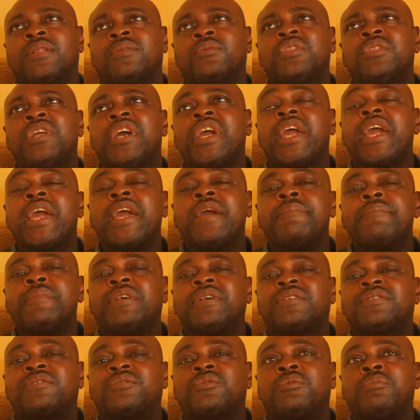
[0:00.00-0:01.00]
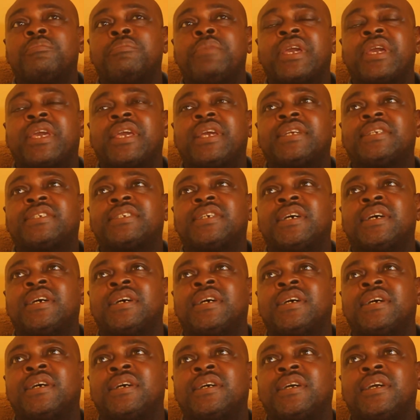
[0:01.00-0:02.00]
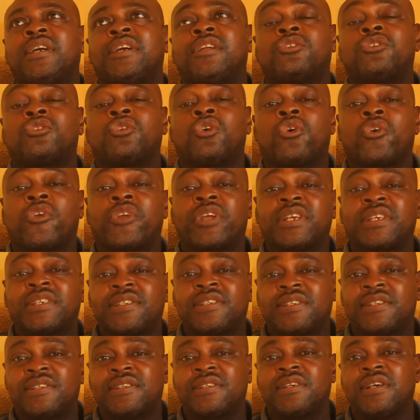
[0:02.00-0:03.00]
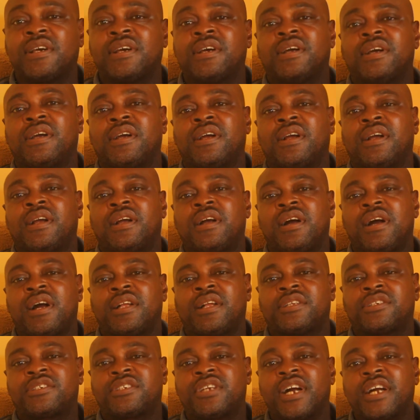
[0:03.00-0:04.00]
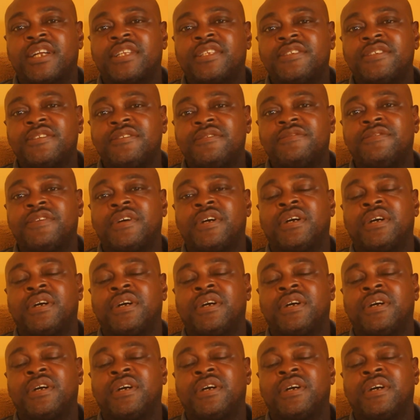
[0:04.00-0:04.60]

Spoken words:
The aim is to make it a tourist attractive